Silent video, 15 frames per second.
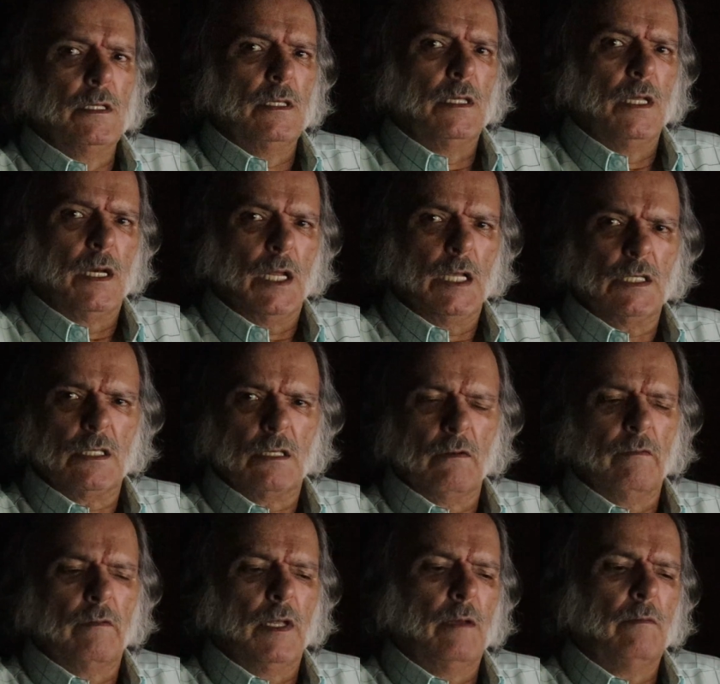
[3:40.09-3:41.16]
The rest
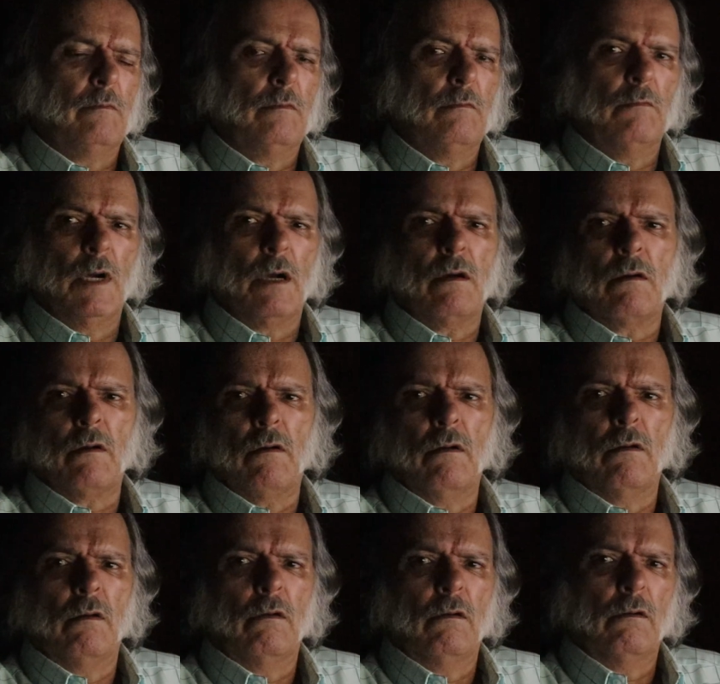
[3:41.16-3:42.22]
of them,
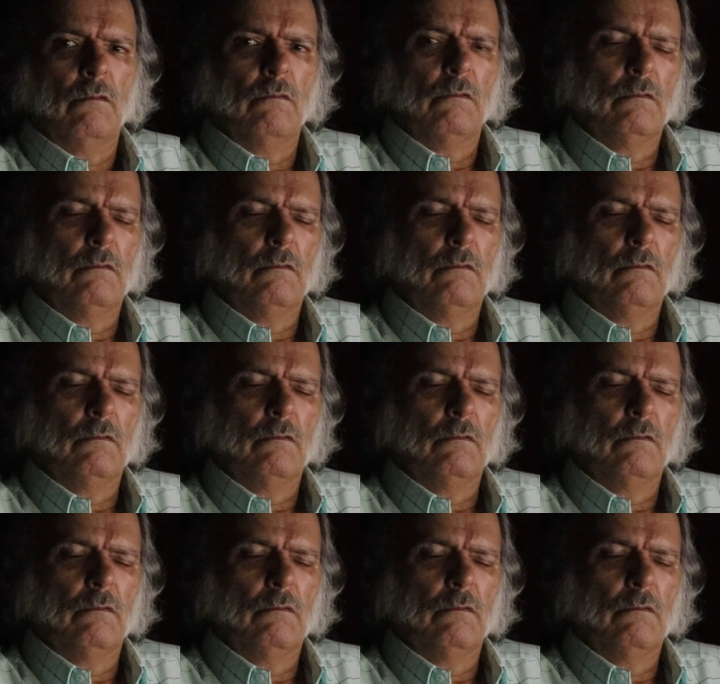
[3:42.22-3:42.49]
Macron,